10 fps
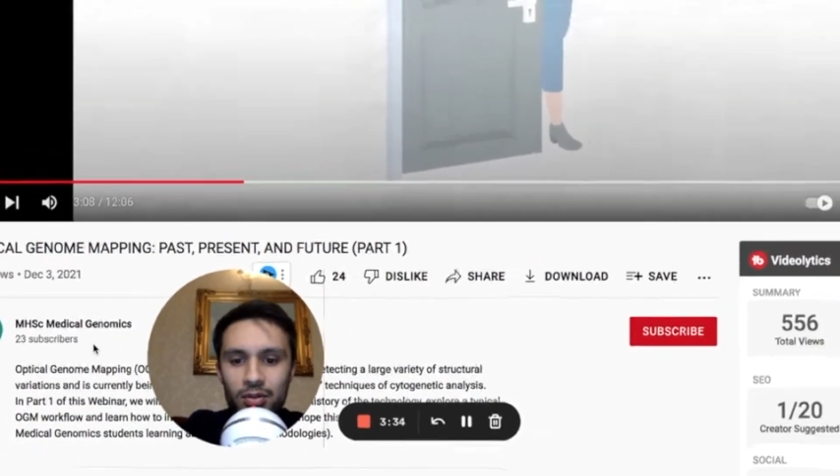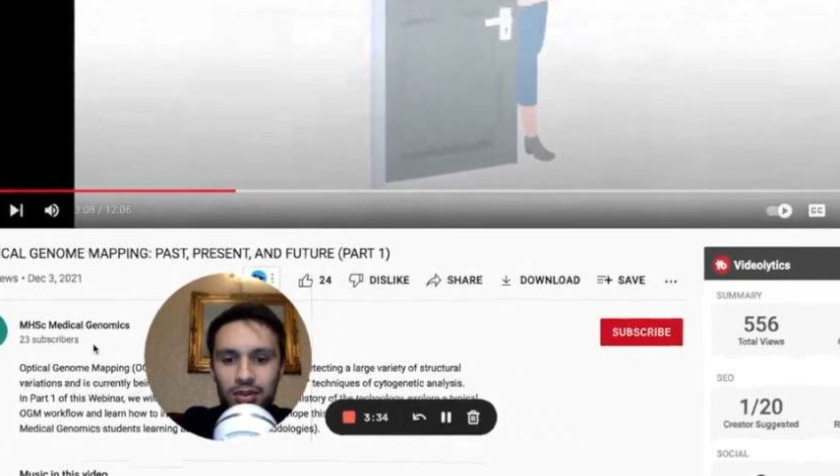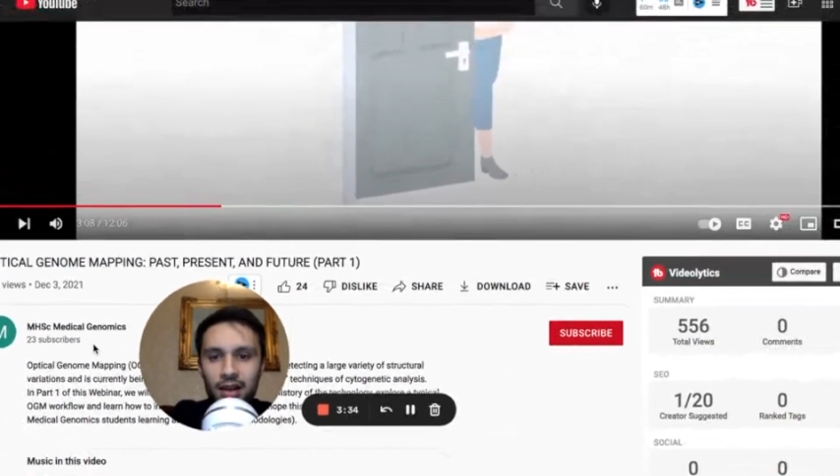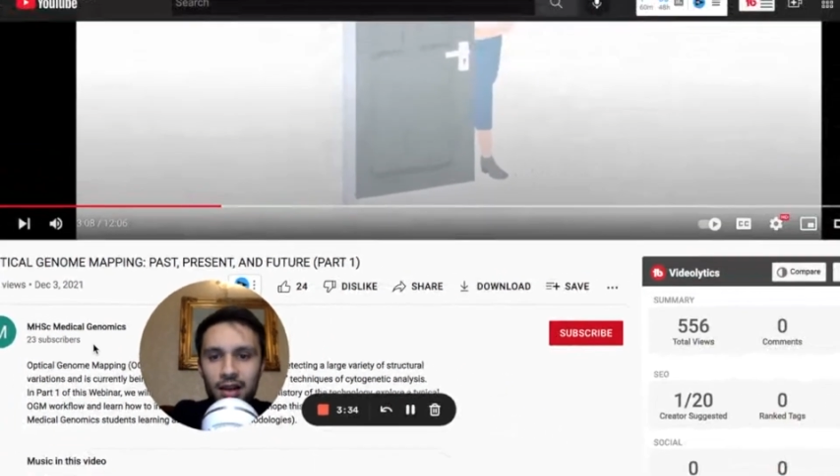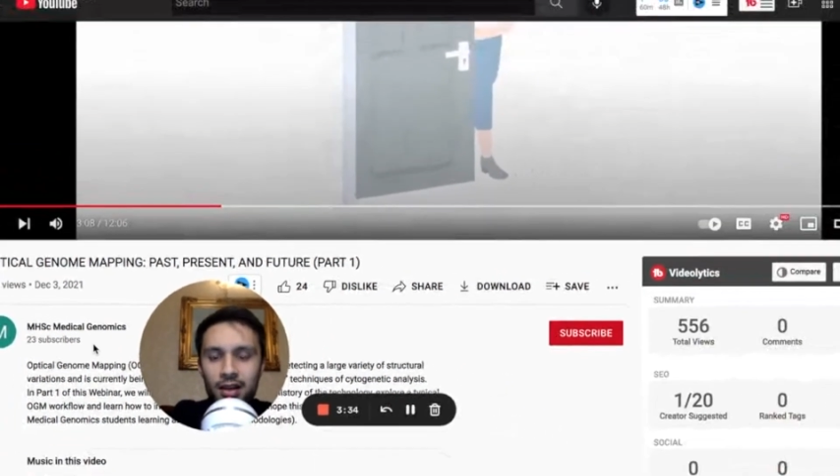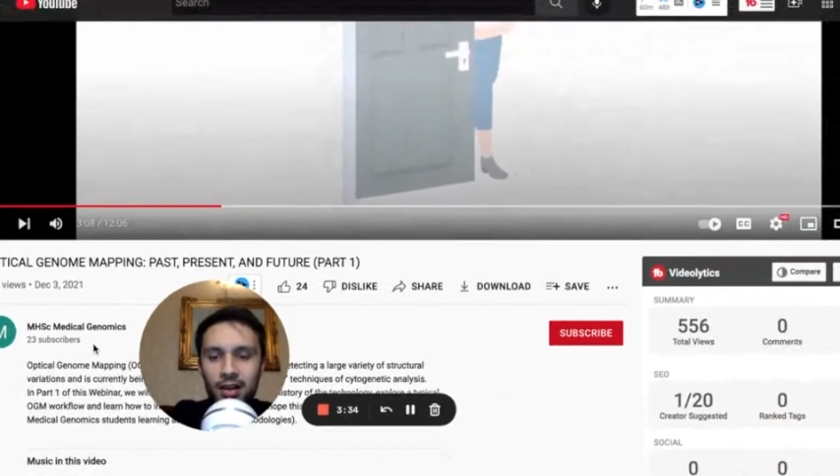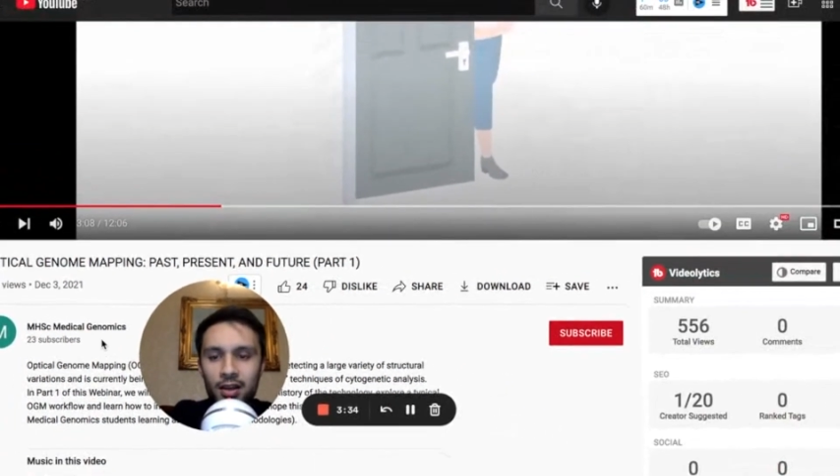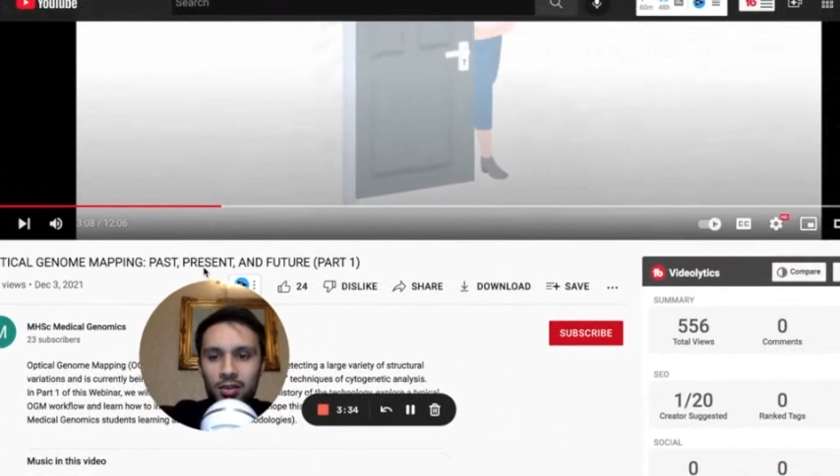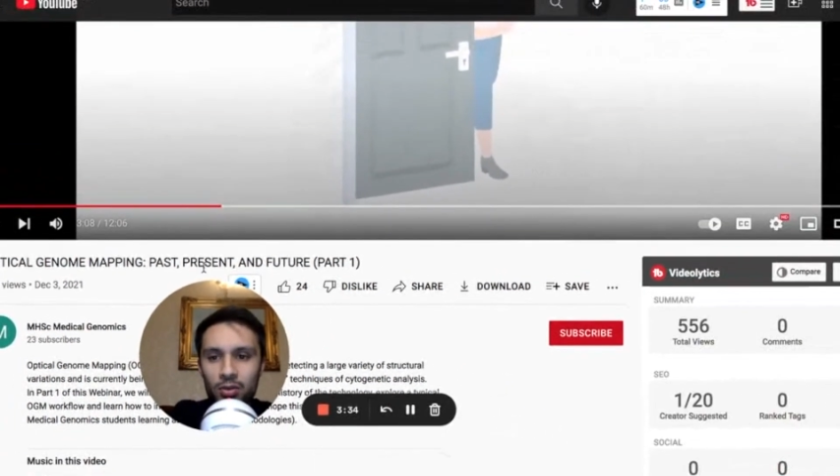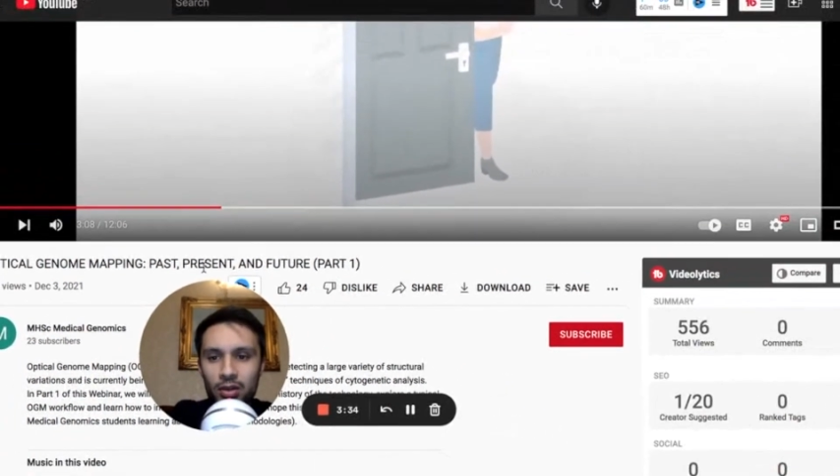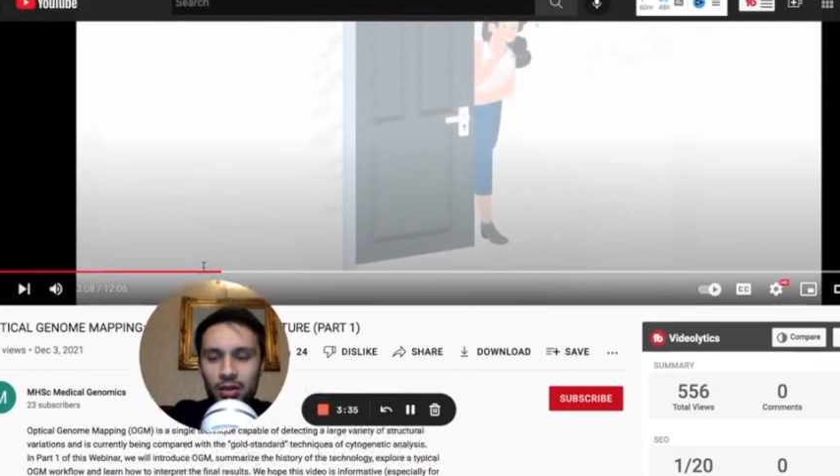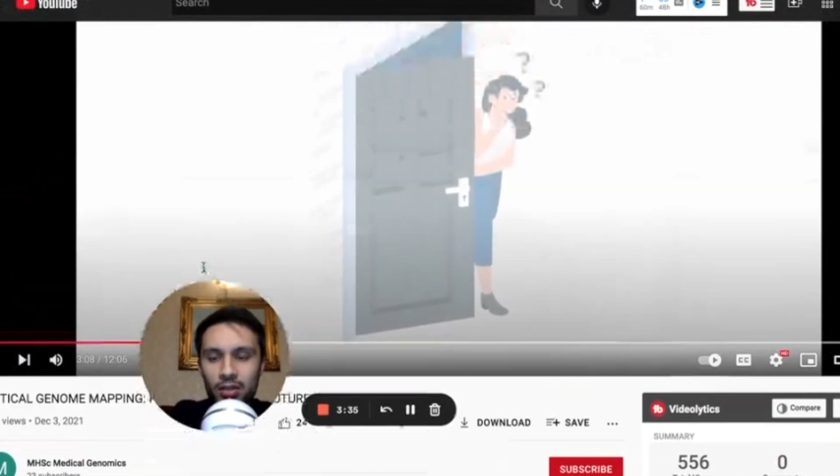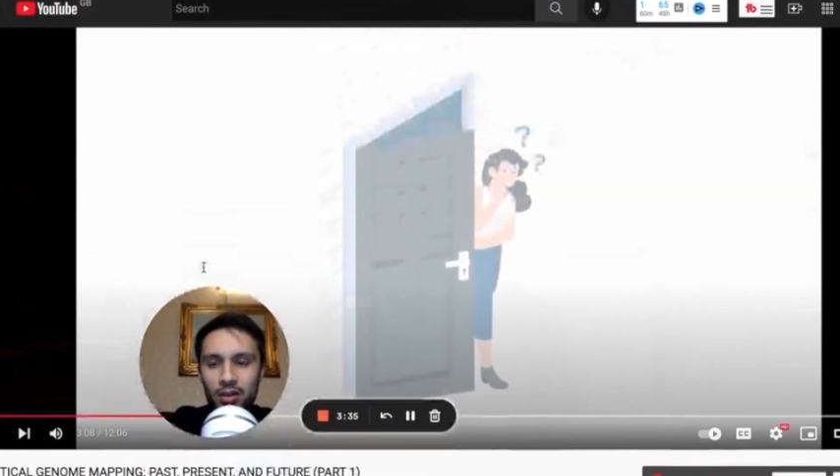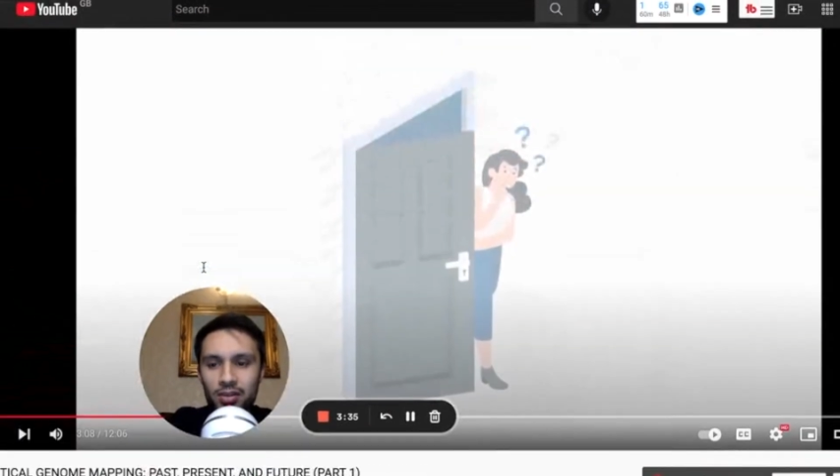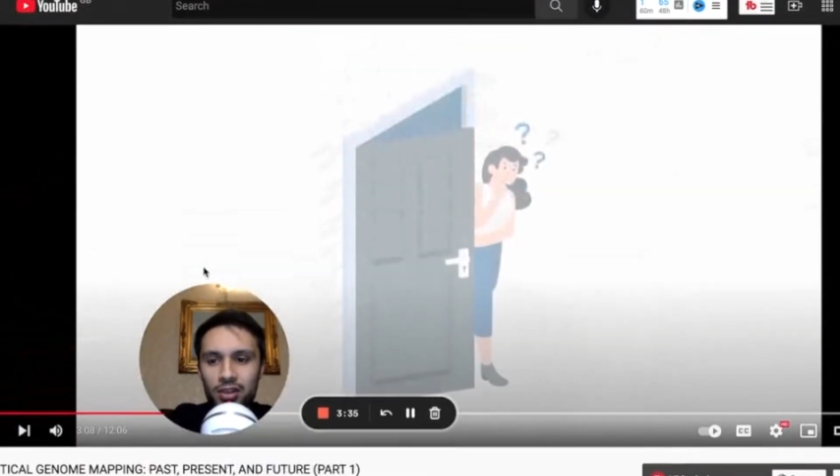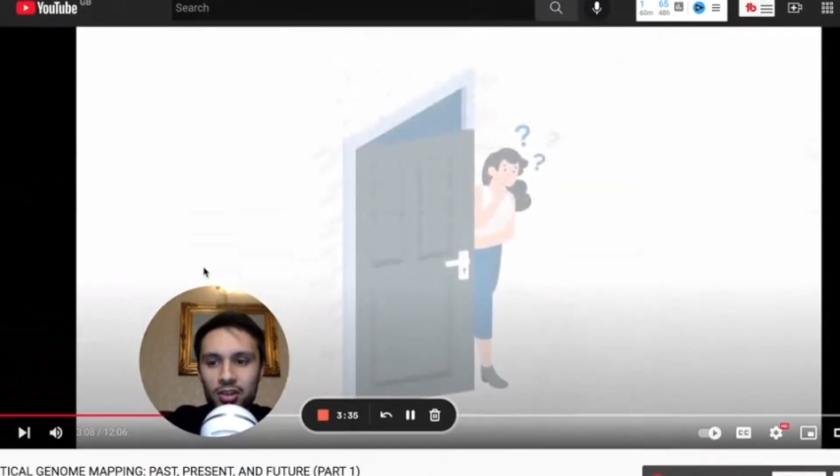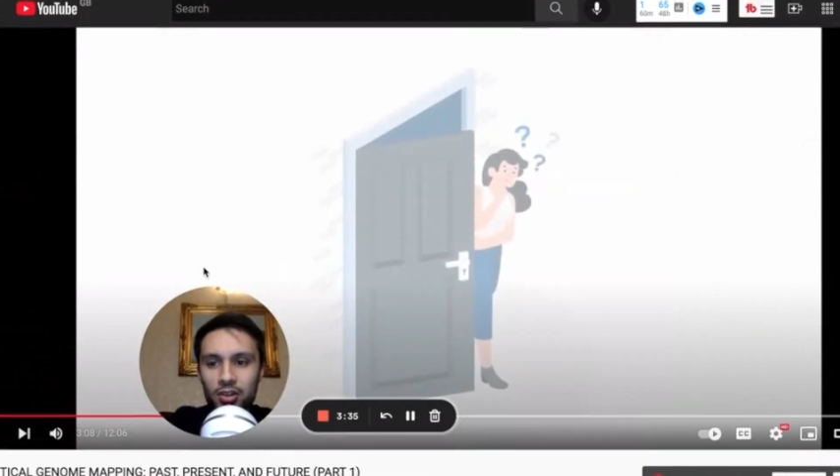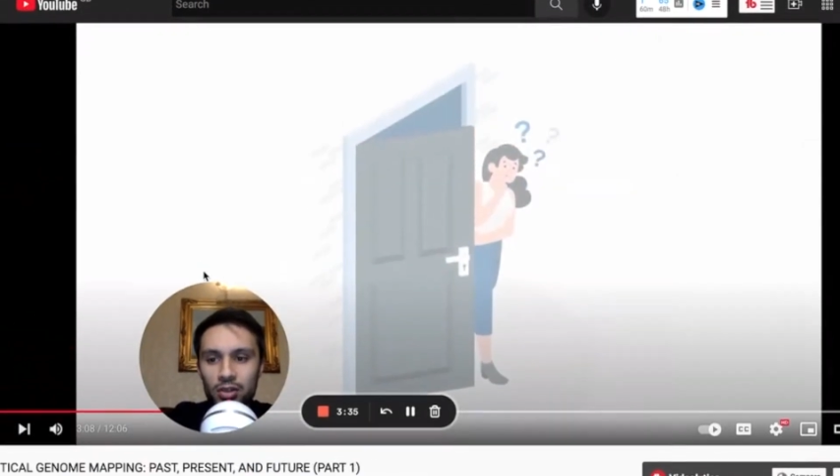that talking about certain